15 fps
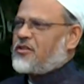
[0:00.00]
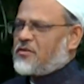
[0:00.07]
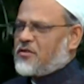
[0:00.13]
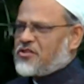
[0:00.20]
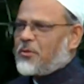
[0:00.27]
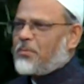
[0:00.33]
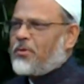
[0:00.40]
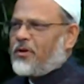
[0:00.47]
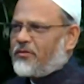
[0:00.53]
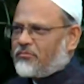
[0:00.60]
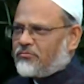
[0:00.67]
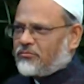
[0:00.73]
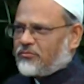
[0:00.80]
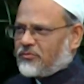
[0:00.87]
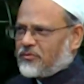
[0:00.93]
us
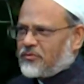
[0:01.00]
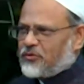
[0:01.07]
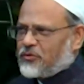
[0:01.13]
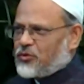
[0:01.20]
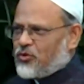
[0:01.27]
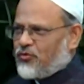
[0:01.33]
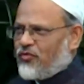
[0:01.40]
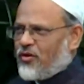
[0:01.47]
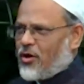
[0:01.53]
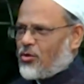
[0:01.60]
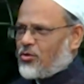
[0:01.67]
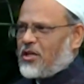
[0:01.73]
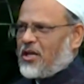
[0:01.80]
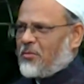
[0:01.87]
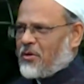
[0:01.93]
discipline to follow
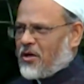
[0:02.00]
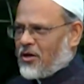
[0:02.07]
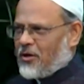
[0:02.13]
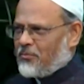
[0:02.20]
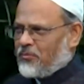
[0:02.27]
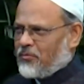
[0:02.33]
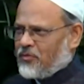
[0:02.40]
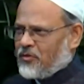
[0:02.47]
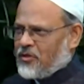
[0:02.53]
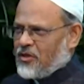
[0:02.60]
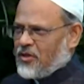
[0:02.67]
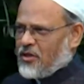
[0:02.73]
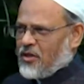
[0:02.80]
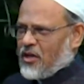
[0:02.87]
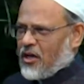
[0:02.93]
the Imam
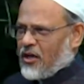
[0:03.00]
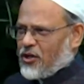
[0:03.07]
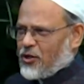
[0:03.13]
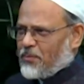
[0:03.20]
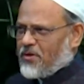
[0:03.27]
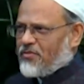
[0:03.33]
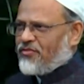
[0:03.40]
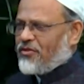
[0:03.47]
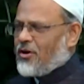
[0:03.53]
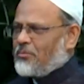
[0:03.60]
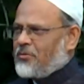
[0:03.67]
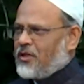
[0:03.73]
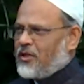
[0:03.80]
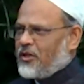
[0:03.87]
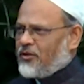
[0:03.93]
and to
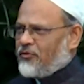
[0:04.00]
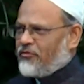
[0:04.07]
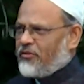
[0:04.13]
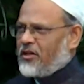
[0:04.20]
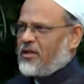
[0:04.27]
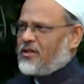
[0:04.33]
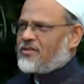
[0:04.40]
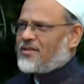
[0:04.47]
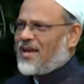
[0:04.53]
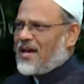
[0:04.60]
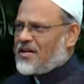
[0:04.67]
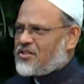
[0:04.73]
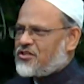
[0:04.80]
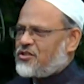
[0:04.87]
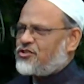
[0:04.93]
perform the various
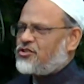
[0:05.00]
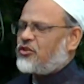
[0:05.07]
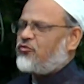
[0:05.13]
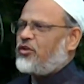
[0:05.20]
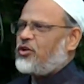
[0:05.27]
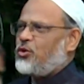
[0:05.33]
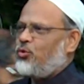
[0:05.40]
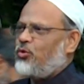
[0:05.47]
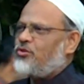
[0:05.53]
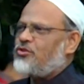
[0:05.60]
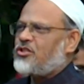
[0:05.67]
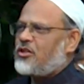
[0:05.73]
actions that we do in